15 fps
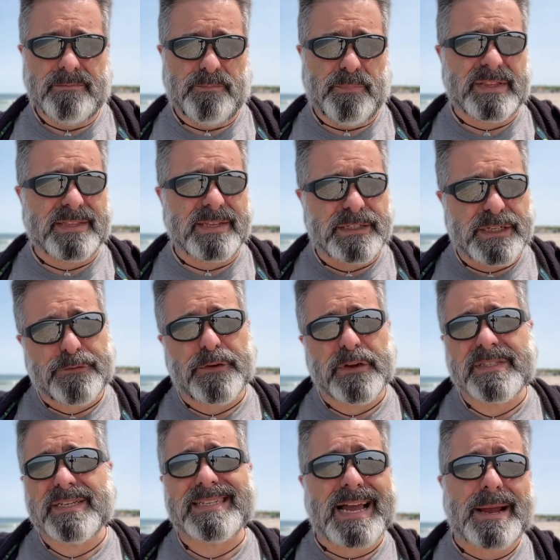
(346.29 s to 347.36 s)
But the difference
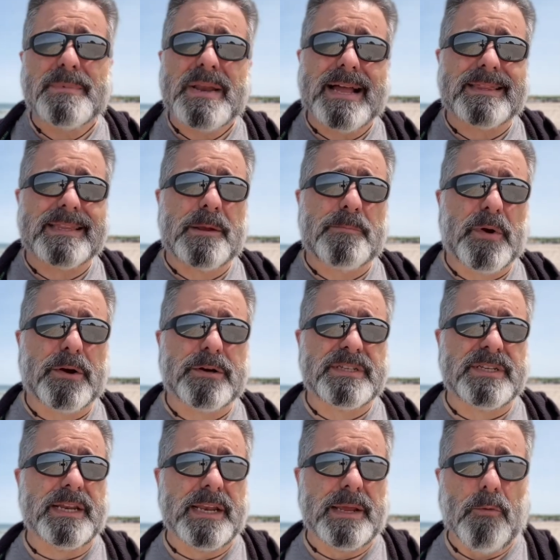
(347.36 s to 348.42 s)
is I'm not that
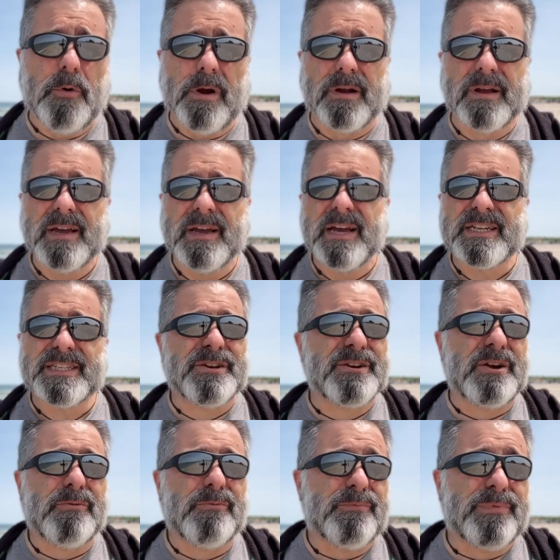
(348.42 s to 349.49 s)
person anymore. So I
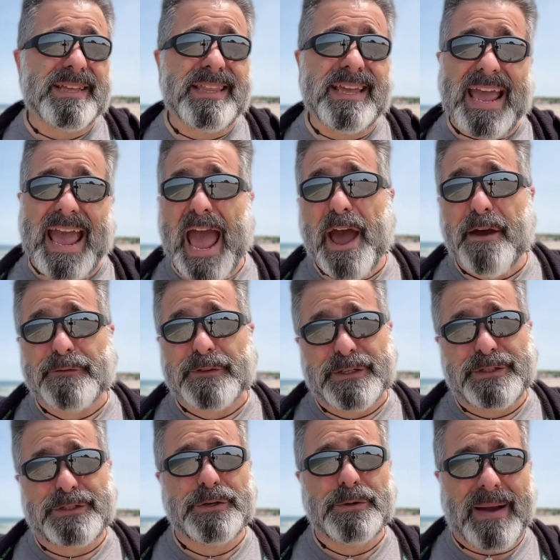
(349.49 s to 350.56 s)
don't really have to
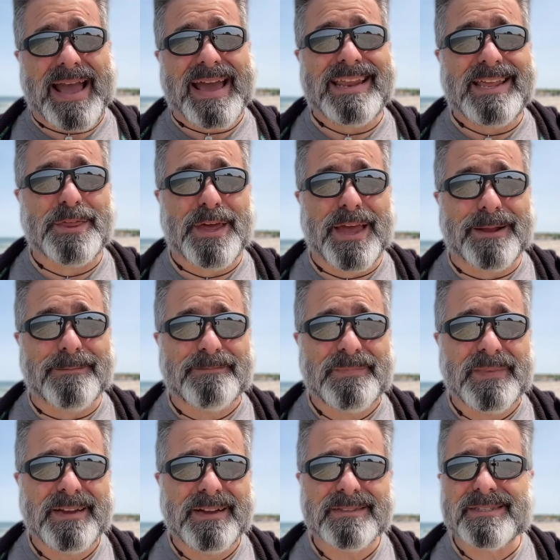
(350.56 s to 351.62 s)
do anything
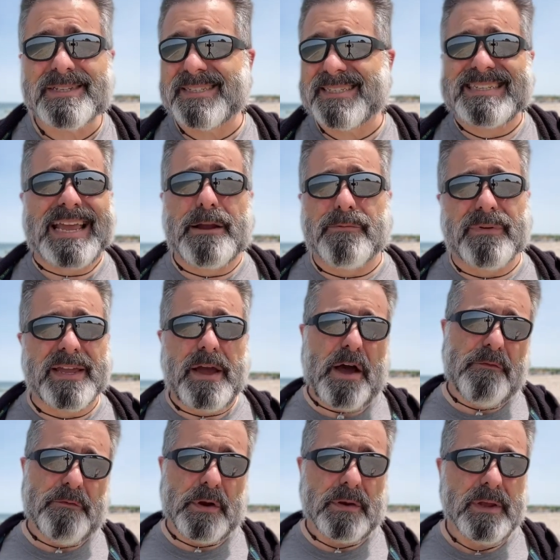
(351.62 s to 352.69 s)
to stay
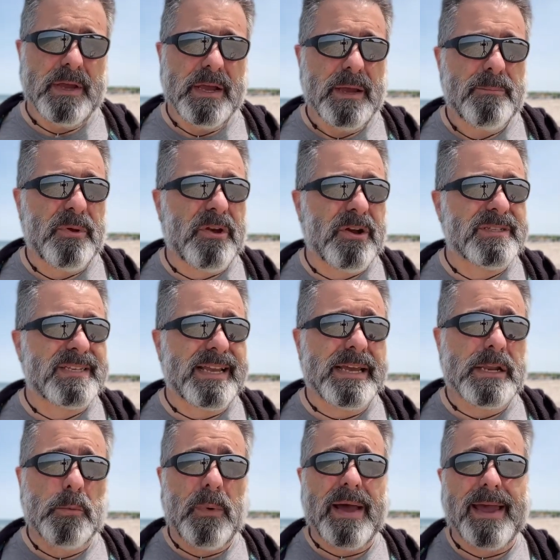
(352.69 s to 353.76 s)
recovered because in
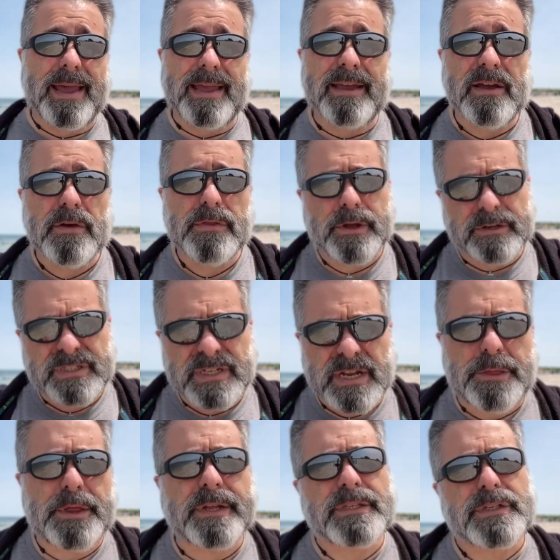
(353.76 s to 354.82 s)
a way, there's
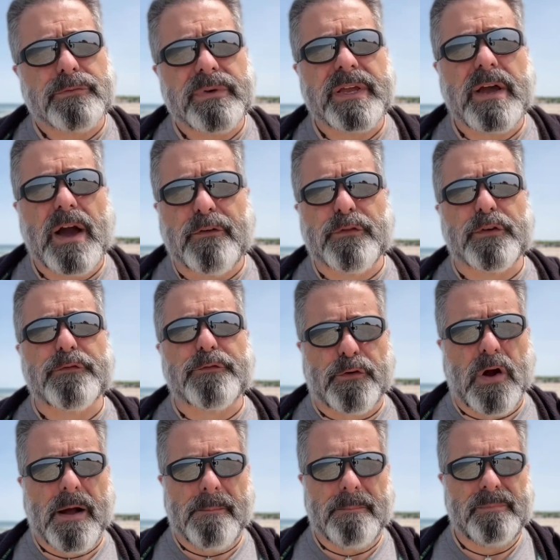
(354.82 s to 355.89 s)
nothing to recover from.